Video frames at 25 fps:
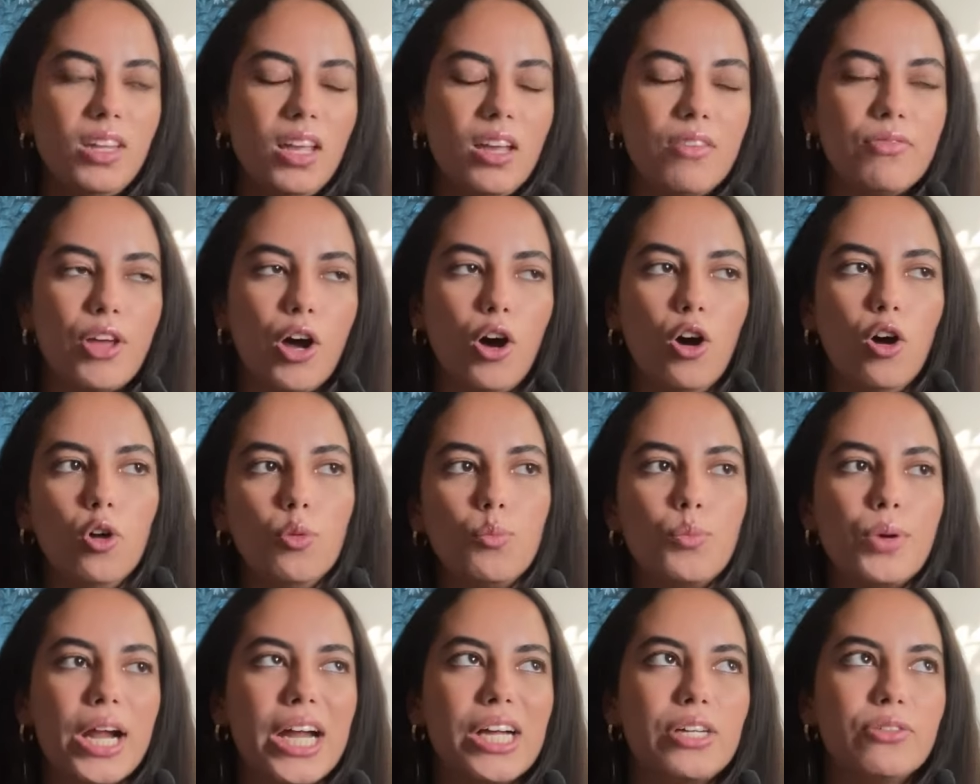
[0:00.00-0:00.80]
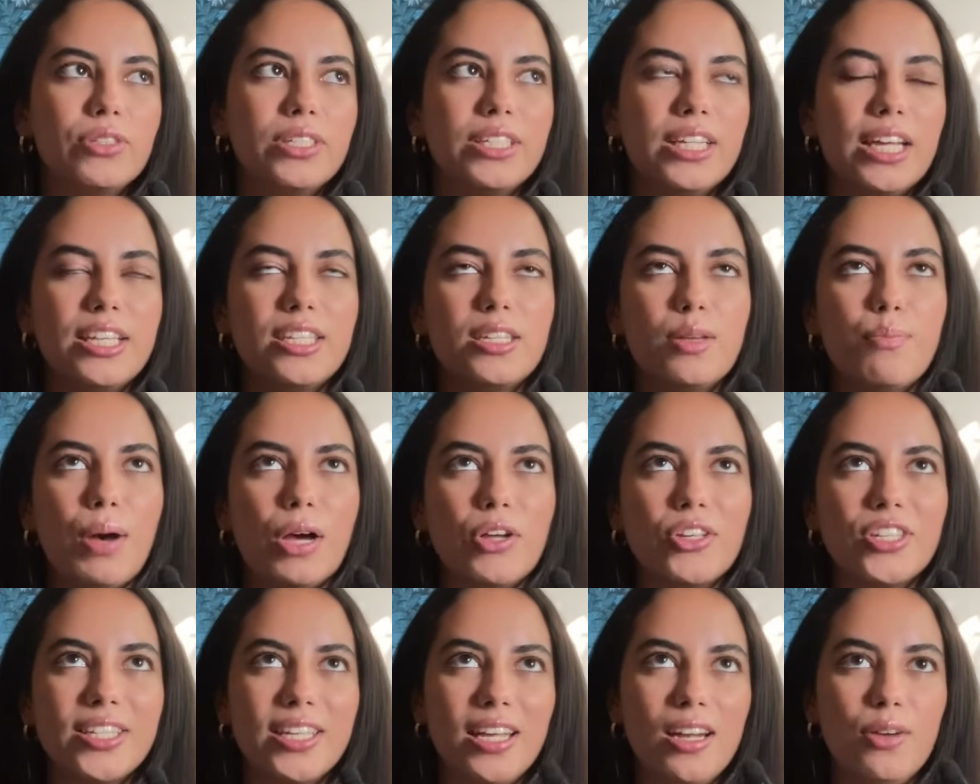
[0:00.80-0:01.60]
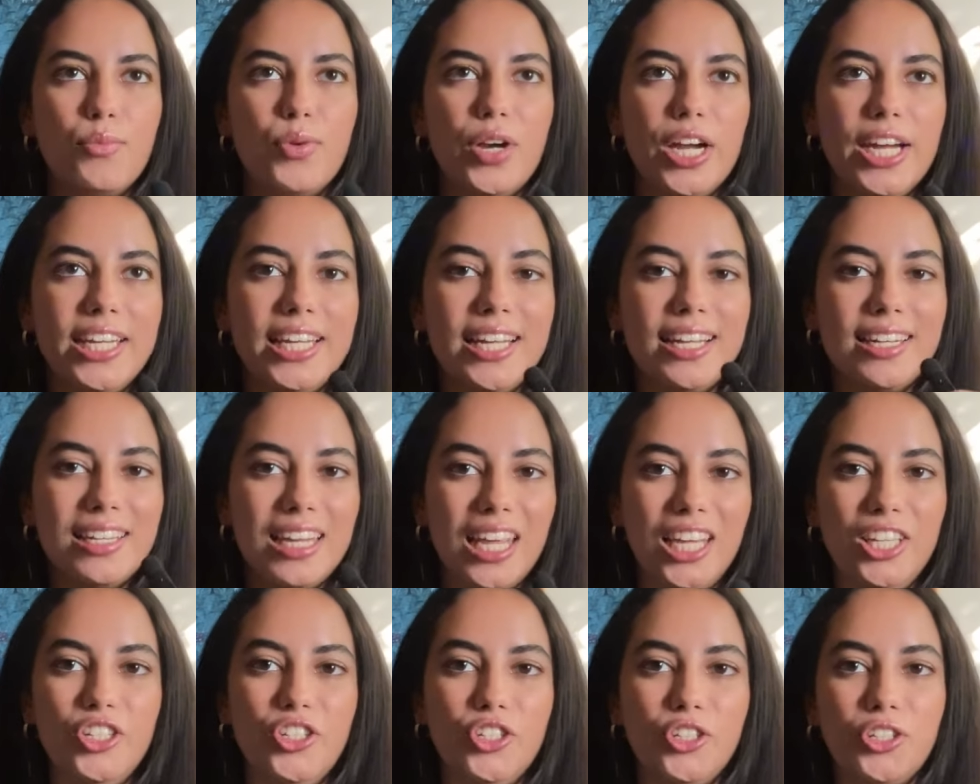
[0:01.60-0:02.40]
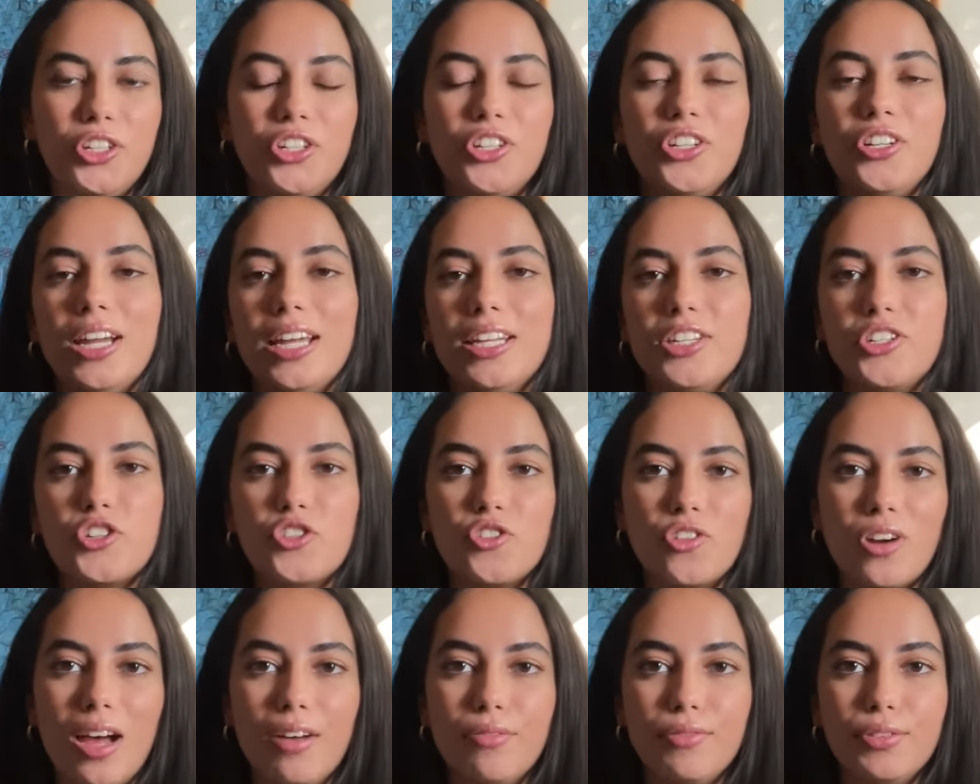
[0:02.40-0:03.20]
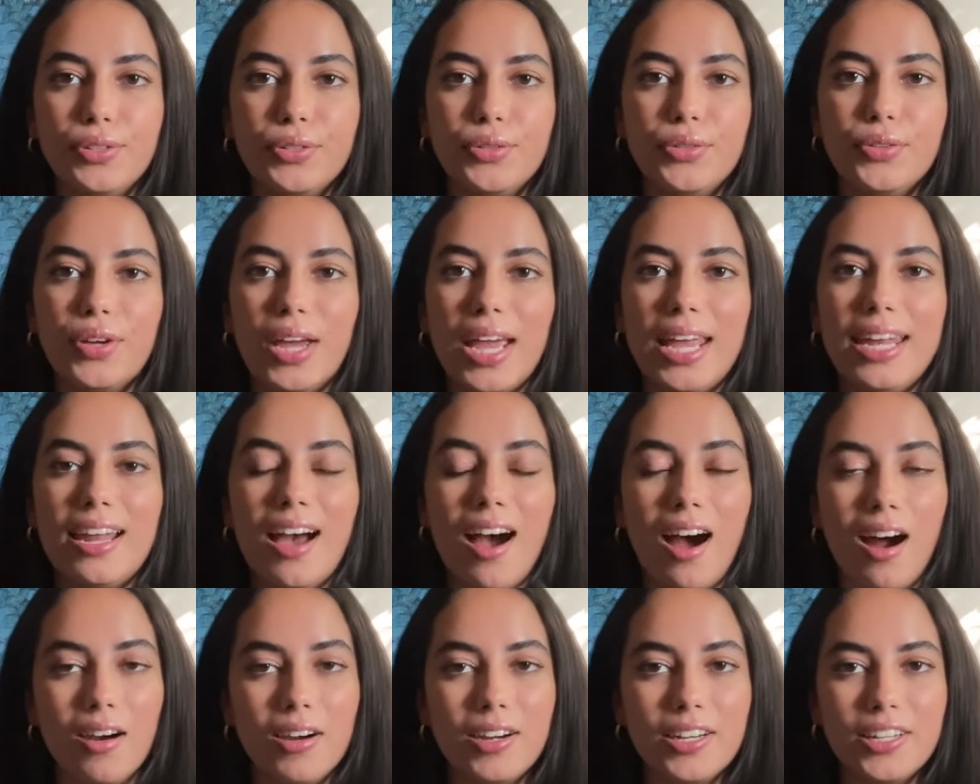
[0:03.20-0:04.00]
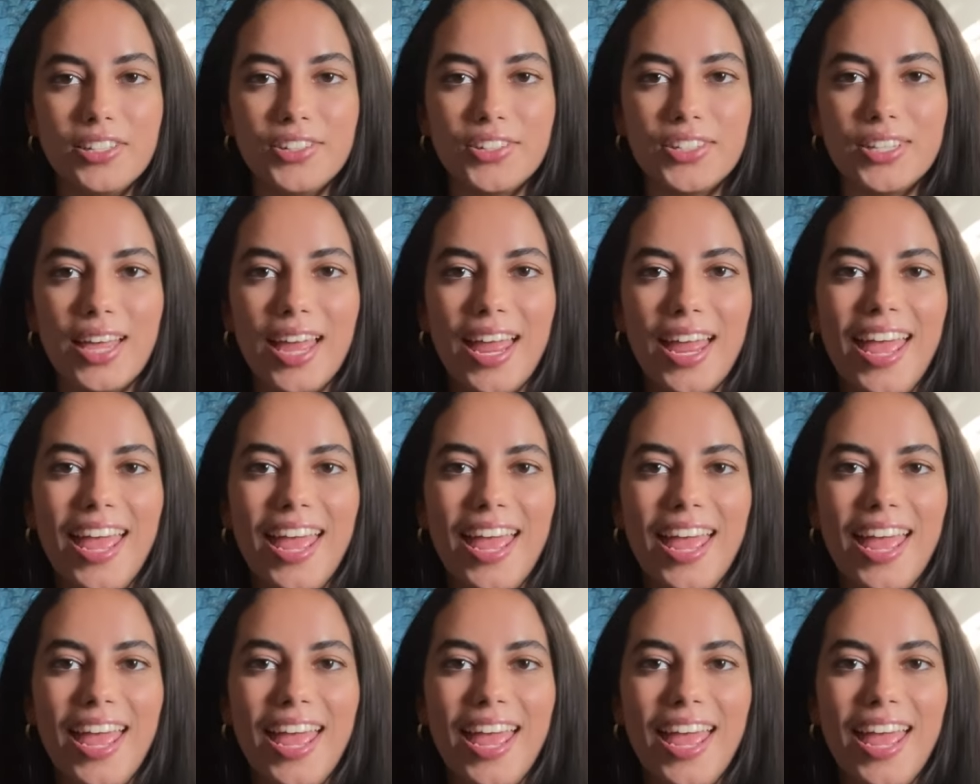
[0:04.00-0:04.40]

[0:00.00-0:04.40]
the whole brand is about celebrating nature and travel and art,